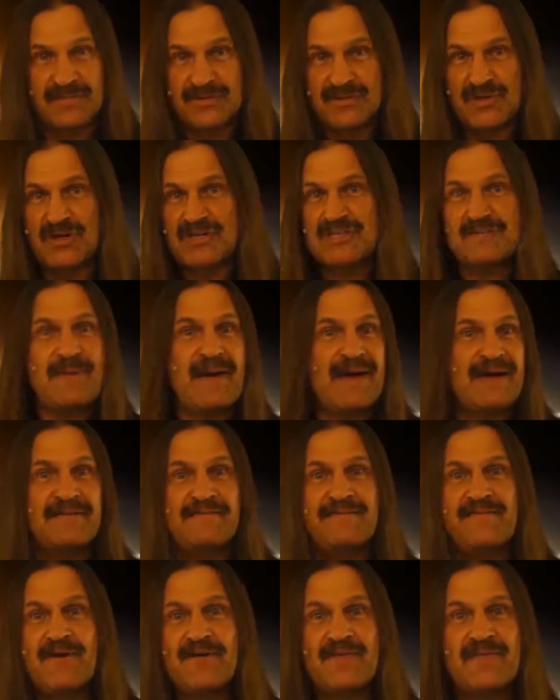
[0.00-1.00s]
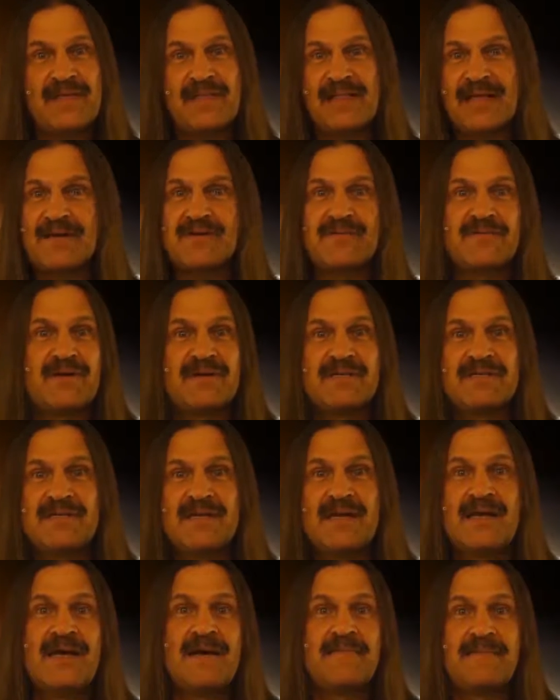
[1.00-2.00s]
jerks back and forth the electrons
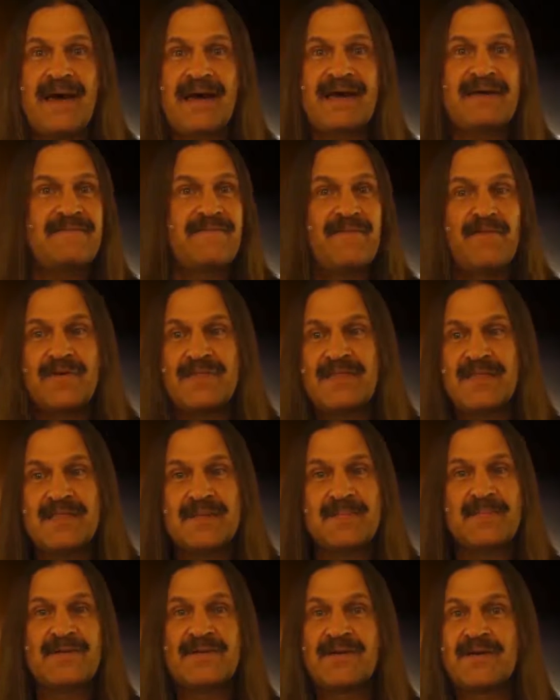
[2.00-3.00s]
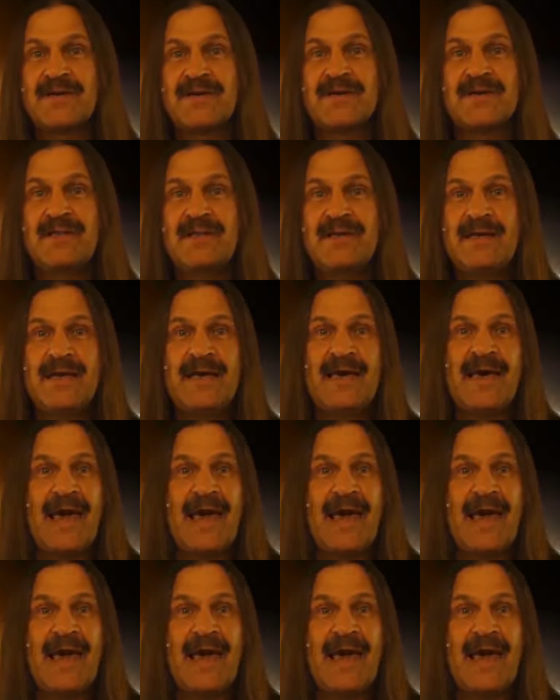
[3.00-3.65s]
back and forth in the material,